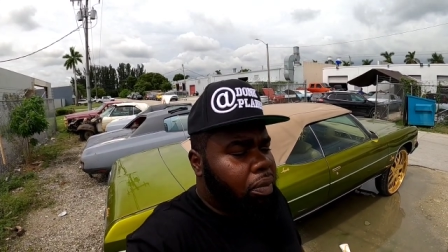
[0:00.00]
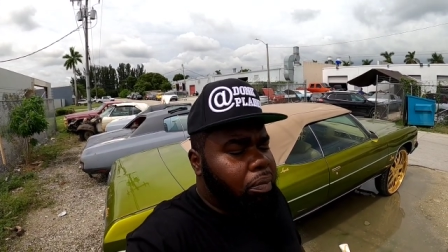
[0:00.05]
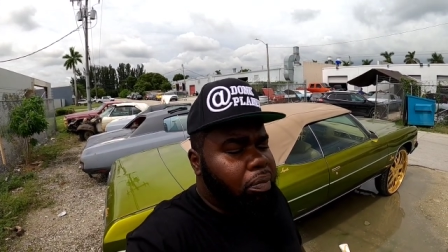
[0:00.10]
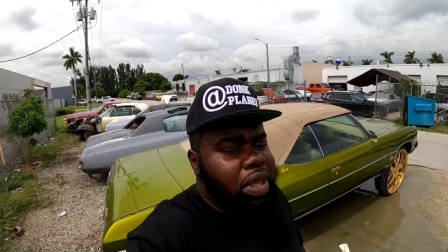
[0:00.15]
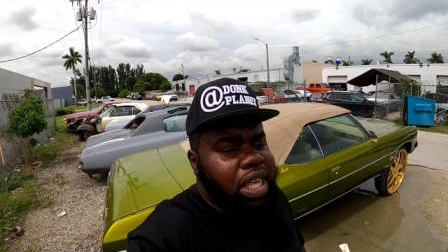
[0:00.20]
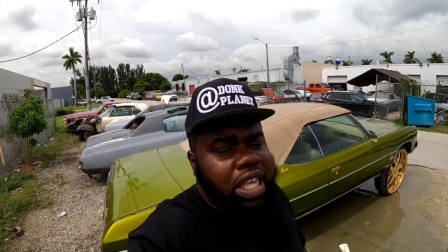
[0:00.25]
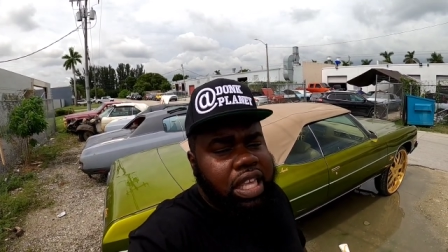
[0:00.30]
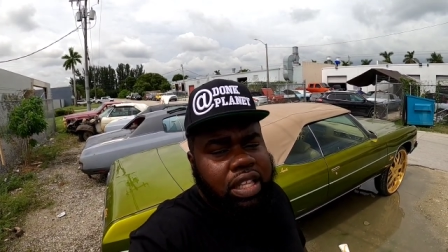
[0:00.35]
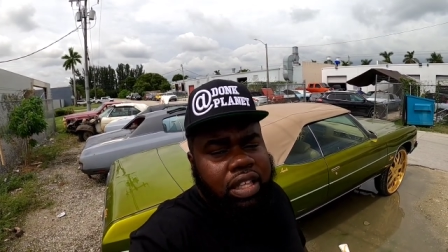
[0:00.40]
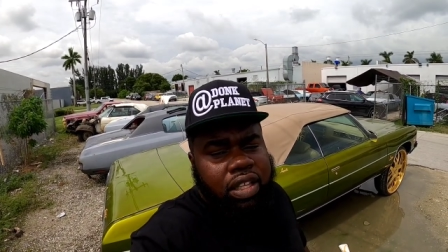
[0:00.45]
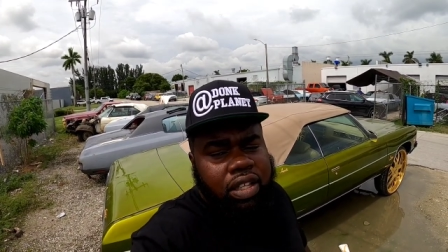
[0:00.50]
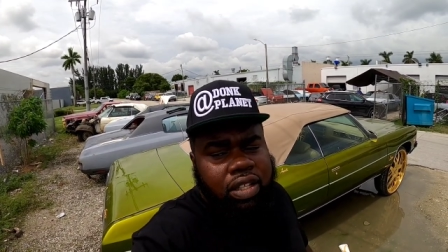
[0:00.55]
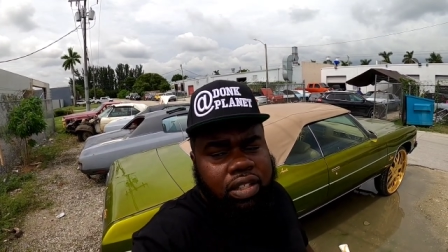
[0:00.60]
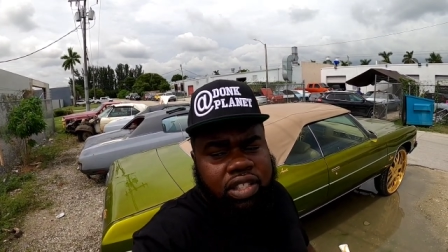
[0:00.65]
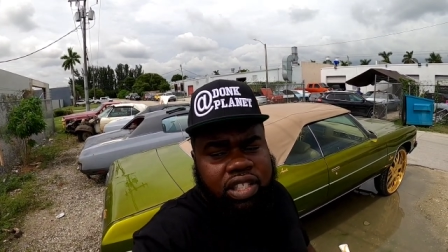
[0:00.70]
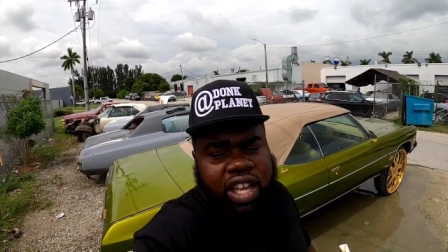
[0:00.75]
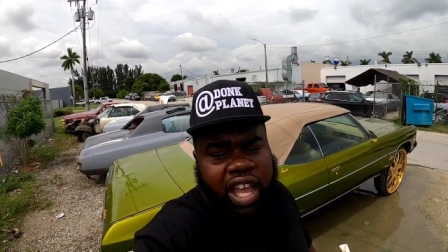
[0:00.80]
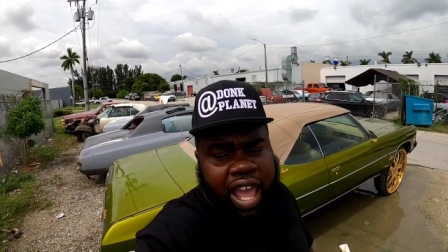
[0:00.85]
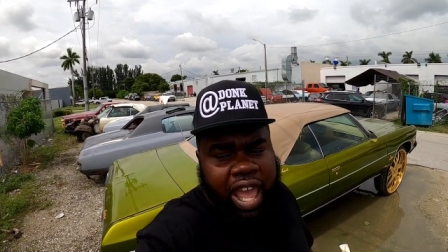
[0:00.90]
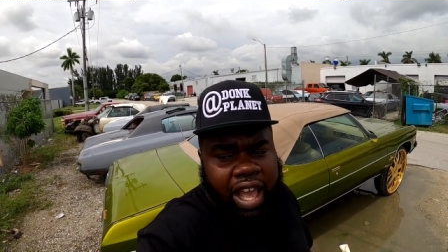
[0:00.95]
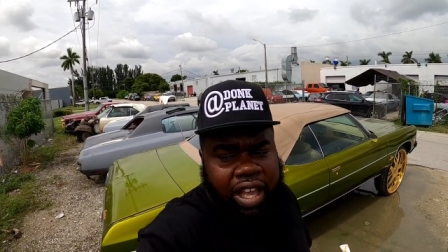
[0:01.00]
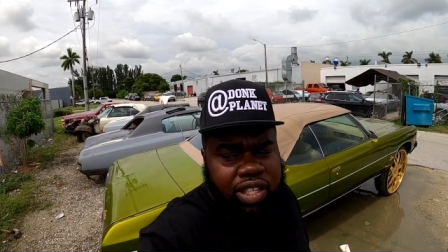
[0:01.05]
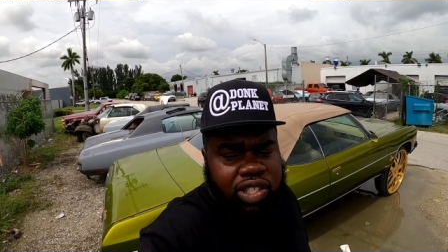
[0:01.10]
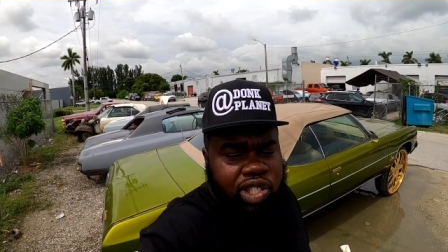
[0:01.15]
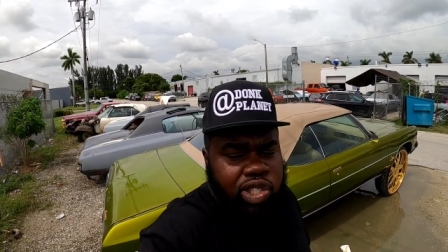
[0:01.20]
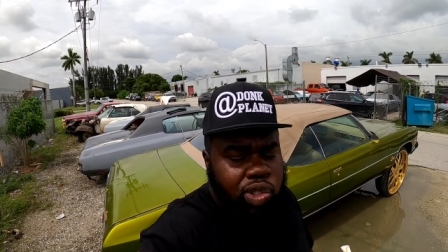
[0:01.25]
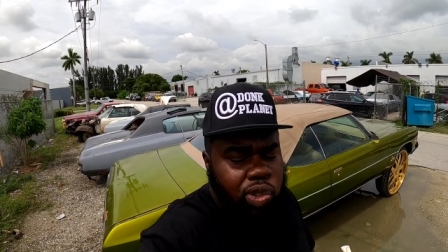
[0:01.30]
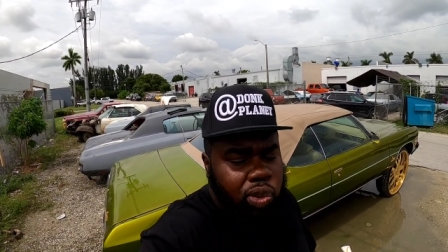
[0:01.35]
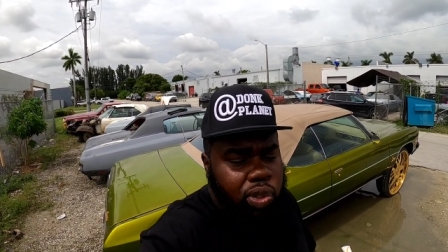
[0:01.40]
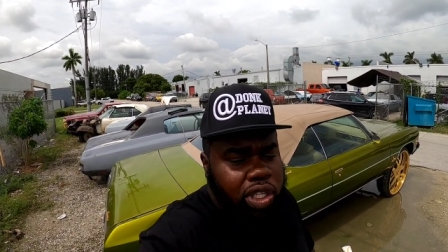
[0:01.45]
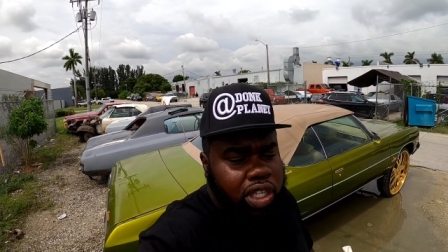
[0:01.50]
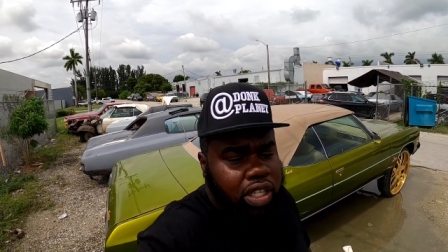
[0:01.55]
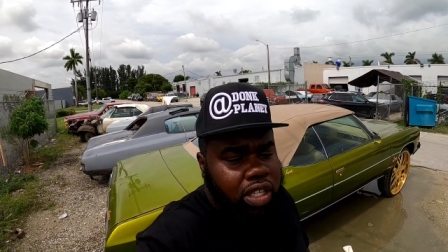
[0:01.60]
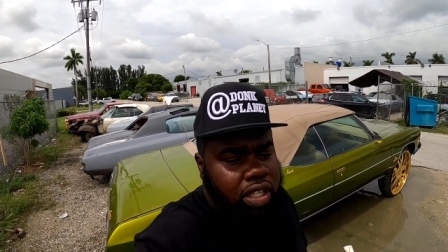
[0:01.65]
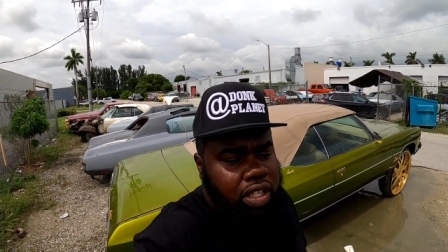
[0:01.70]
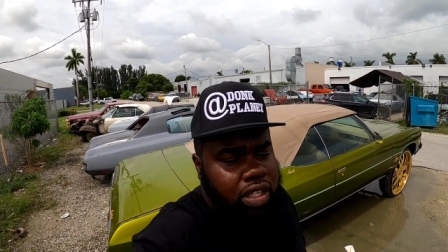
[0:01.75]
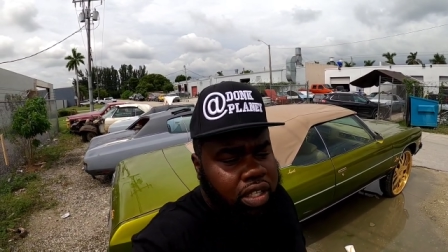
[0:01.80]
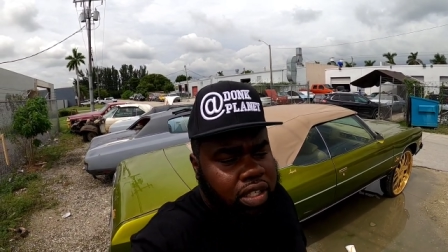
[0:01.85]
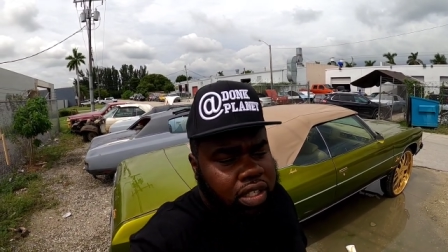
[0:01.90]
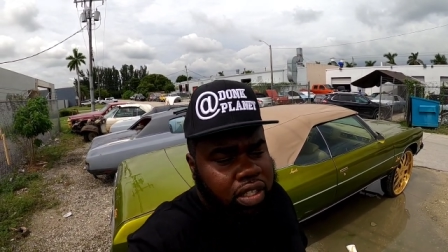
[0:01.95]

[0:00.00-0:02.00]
me to ask Sudi